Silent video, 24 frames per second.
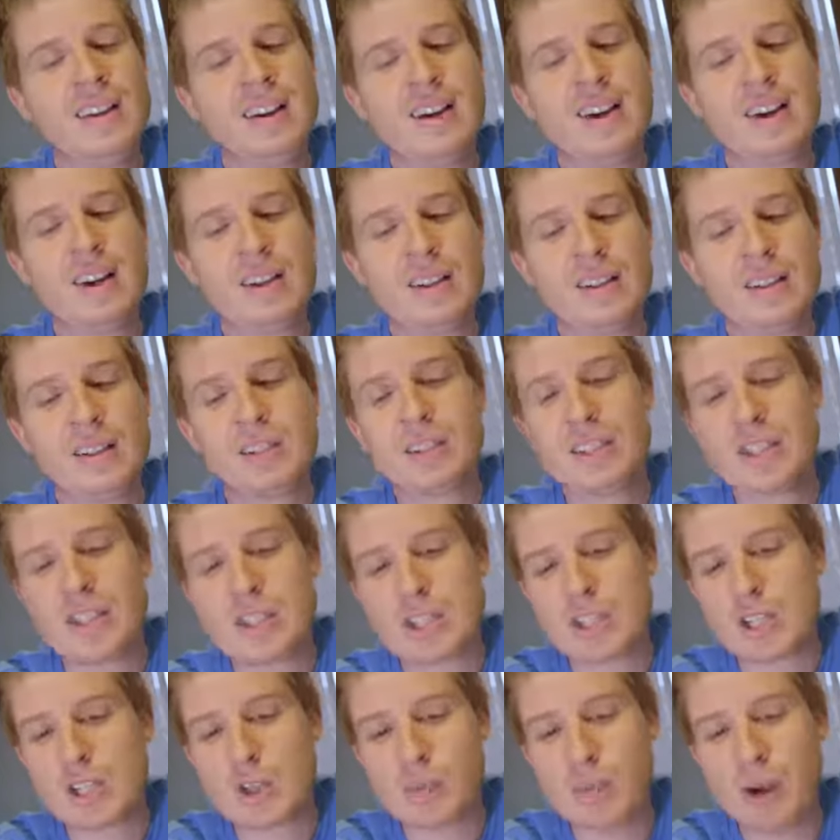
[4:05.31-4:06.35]
And so
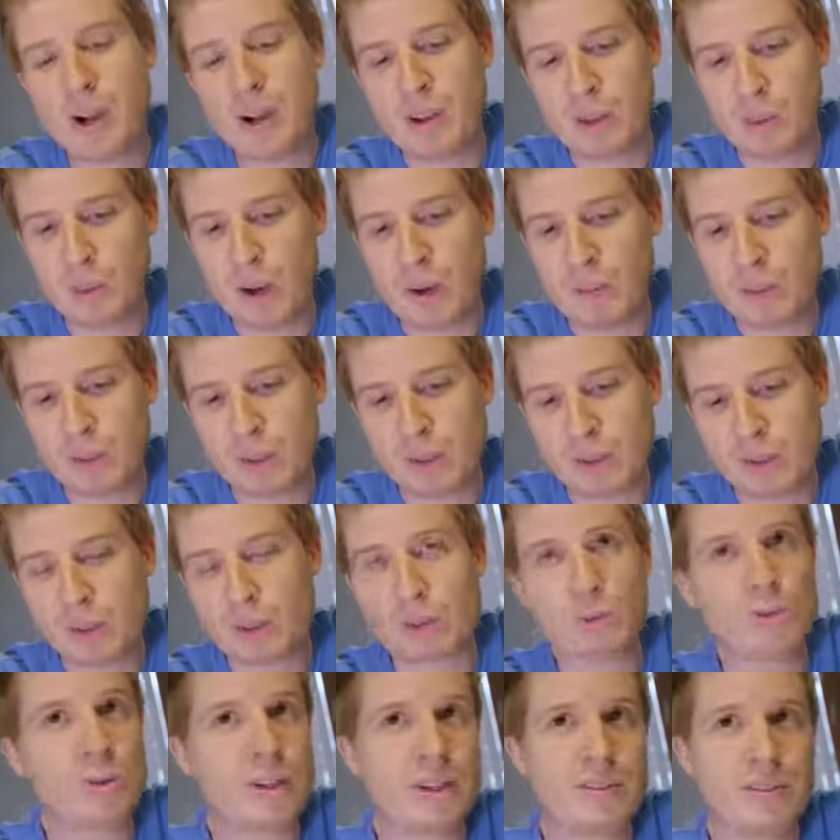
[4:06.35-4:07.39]
that's just a part of the web that
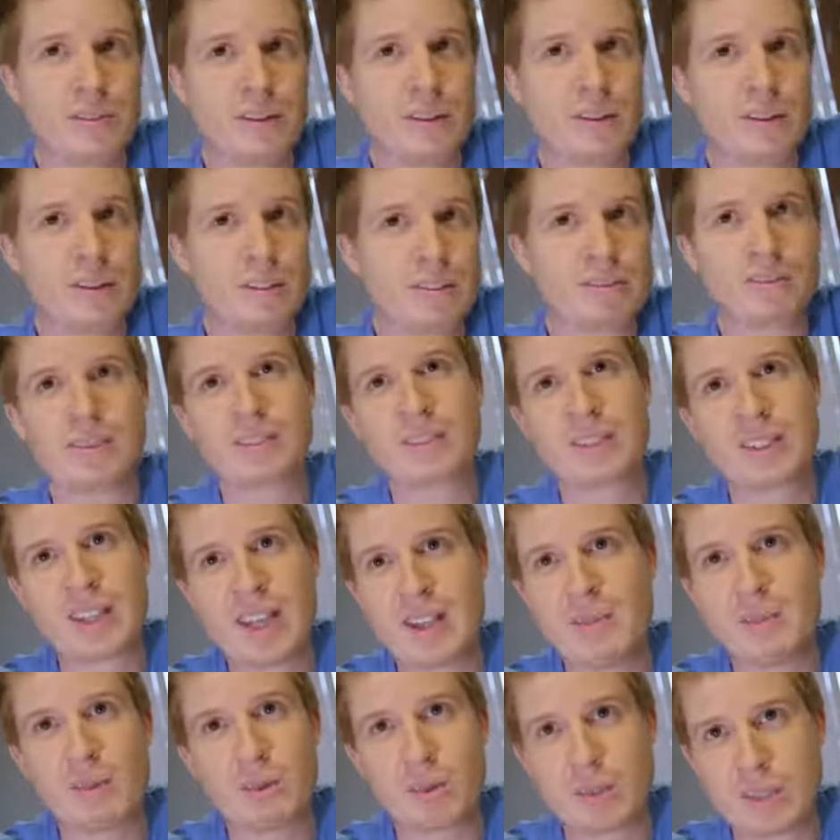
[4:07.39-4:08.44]
Google never
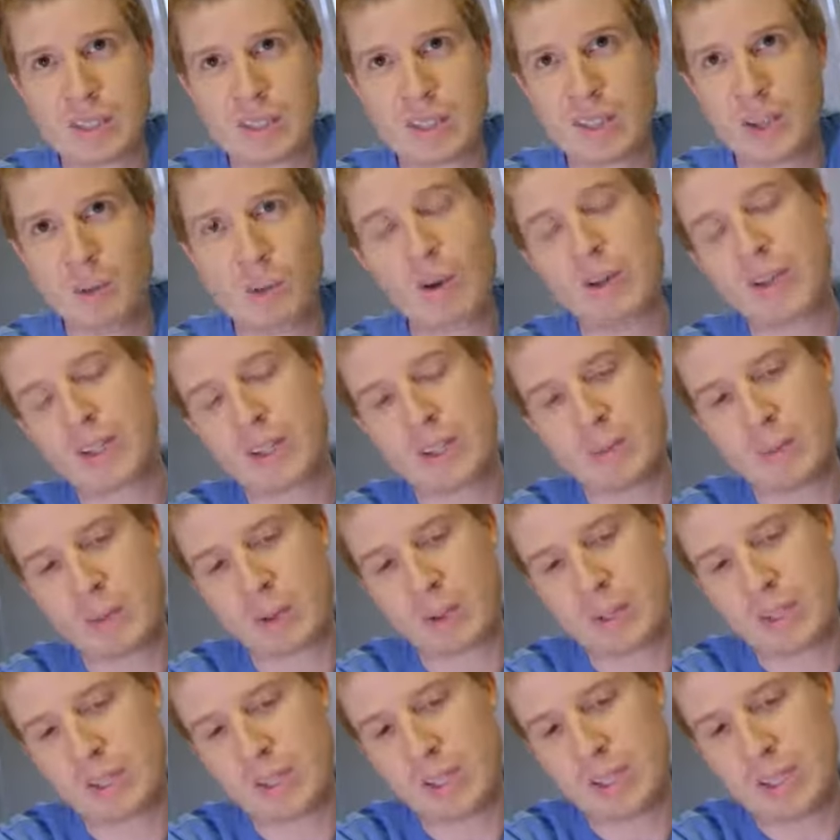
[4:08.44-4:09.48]
came across, and it won't come
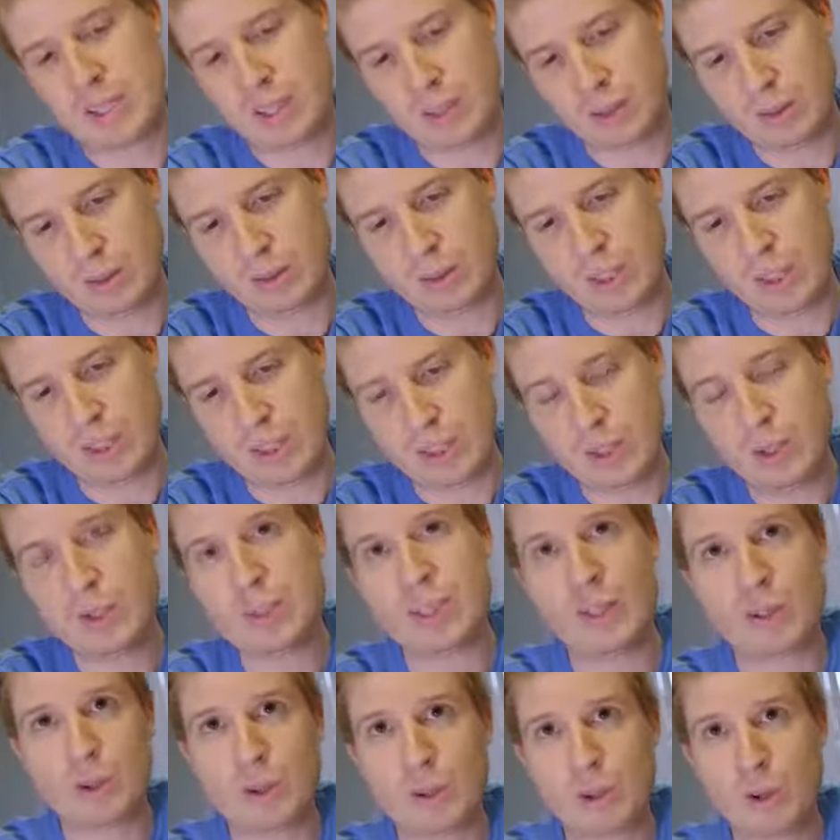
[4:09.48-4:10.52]
across it until either you
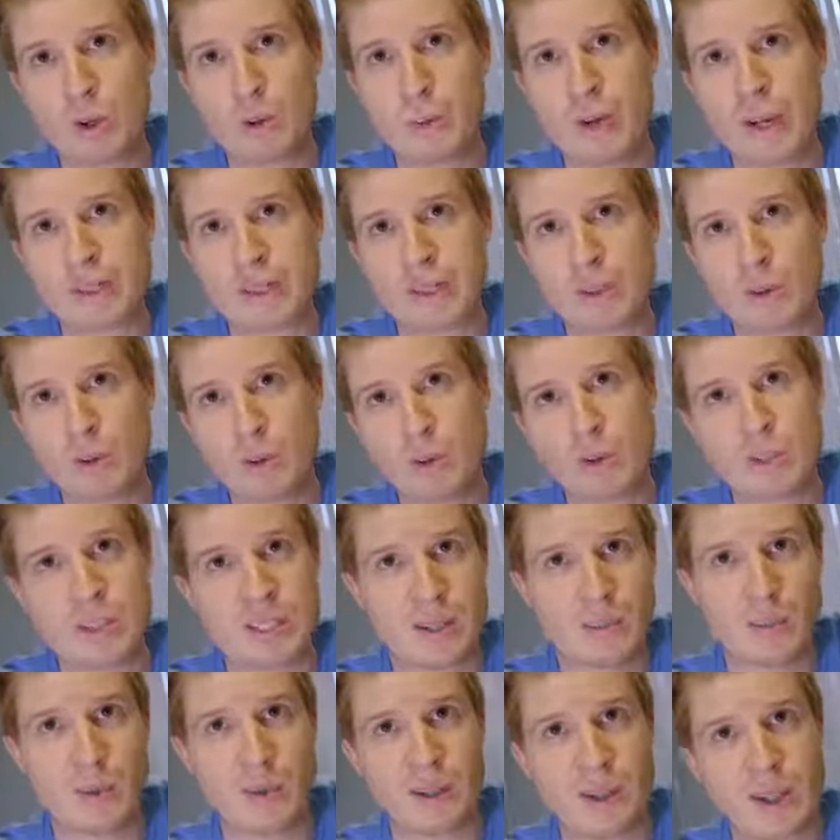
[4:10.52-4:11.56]
tell Google about it or
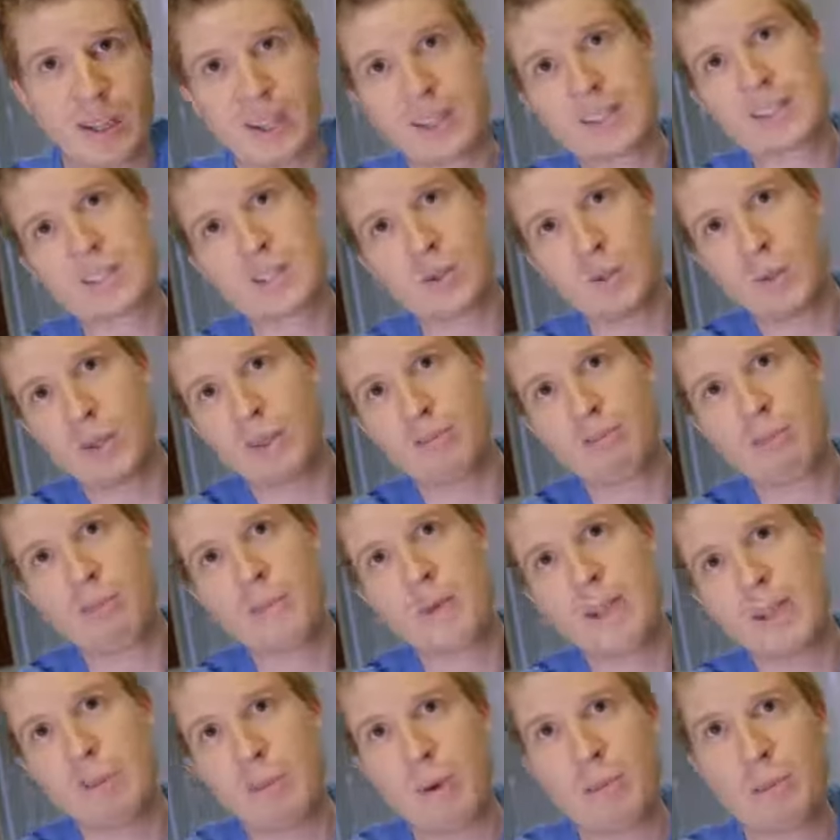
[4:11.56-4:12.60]
someone links to it from
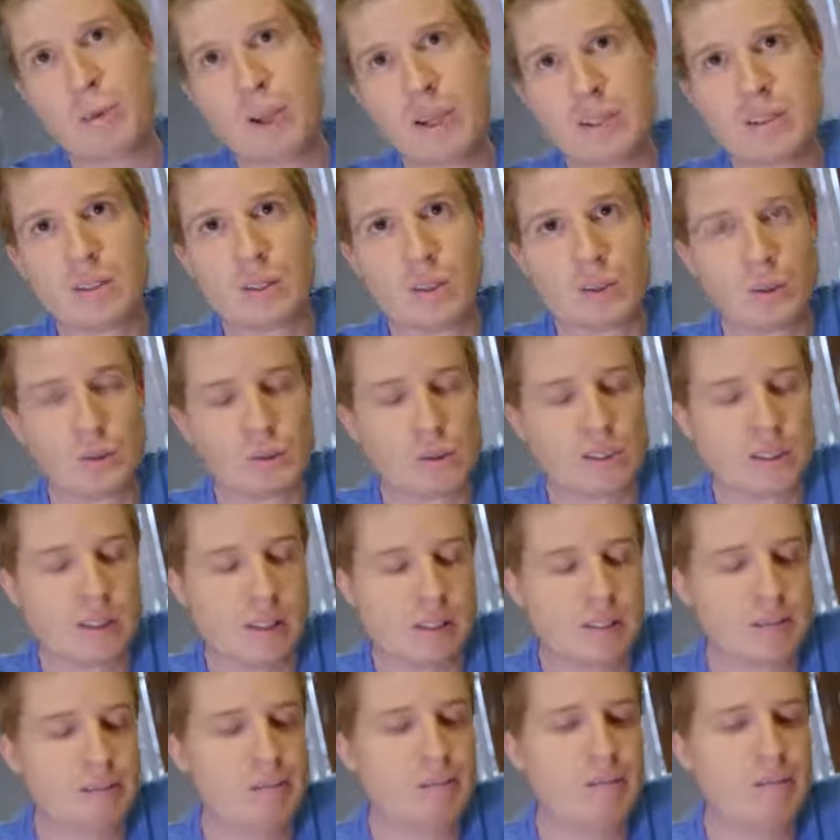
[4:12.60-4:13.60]
another web page that Google's seen.